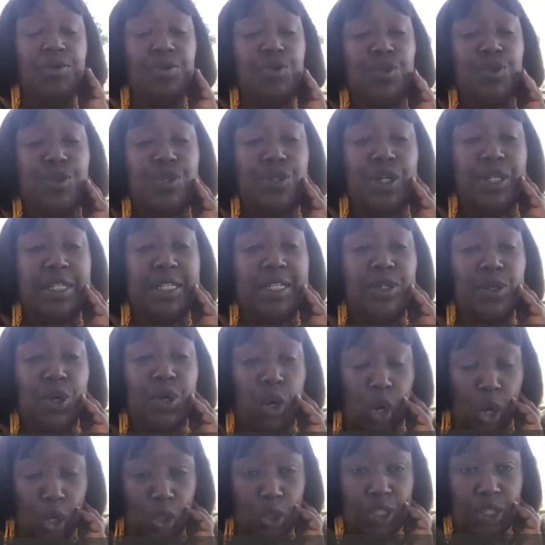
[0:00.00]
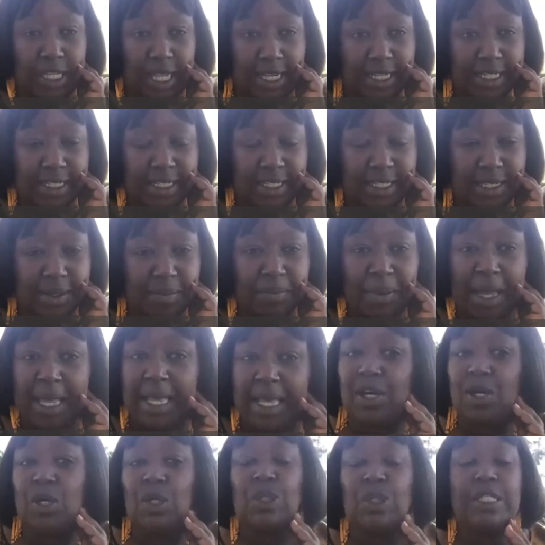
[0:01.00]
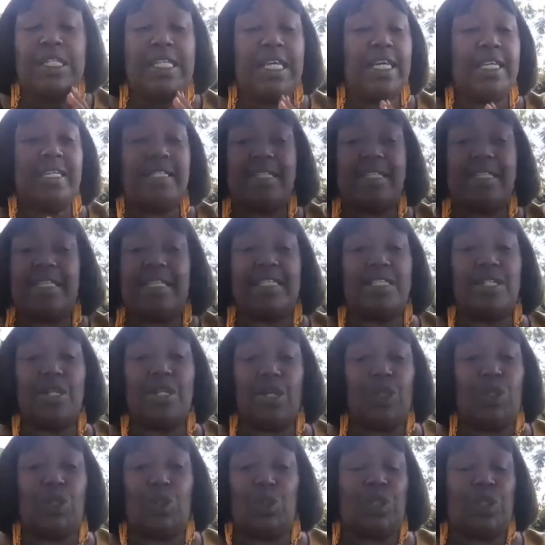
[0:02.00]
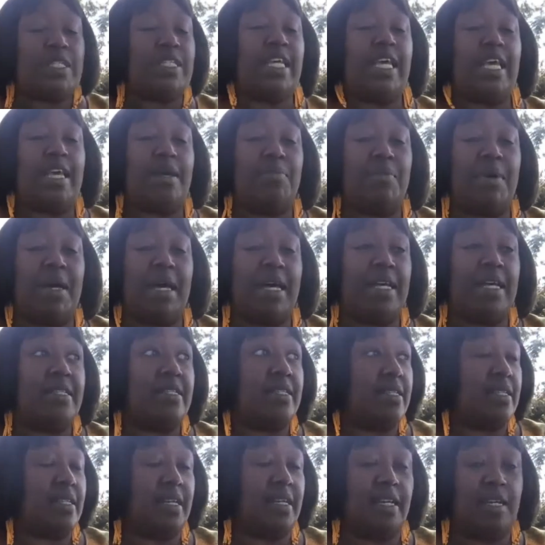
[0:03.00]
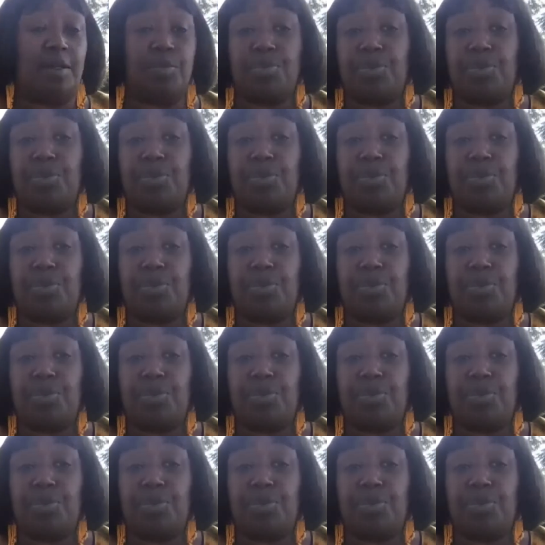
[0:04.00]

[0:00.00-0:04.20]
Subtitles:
you study your context. My context is not the same as in